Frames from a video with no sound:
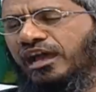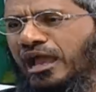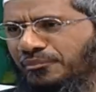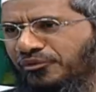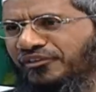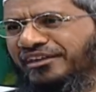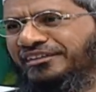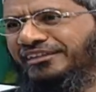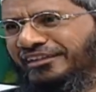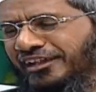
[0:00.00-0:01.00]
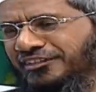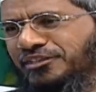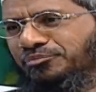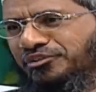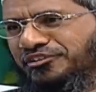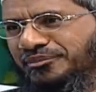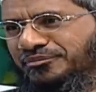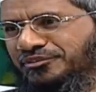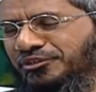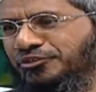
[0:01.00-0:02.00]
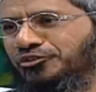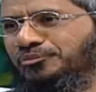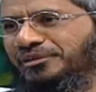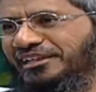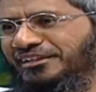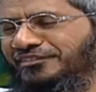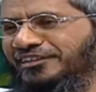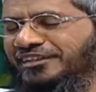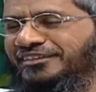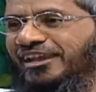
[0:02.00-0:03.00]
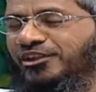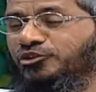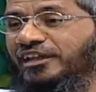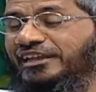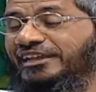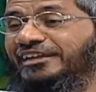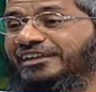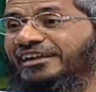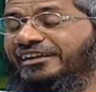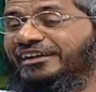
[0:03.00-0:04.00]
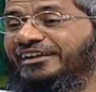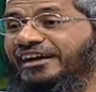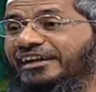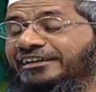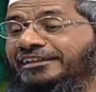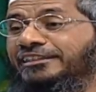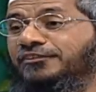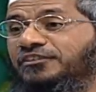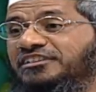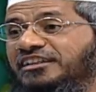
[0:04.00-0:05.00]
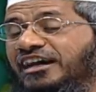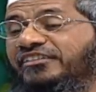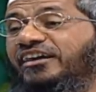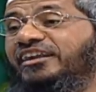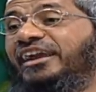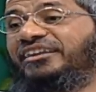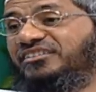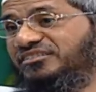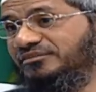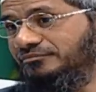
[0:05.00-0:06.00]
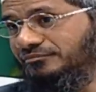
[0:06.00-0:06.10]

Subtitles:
I'm aware that there are some Muslims who believe that you can eat and drink until the Fajr Adhan ends.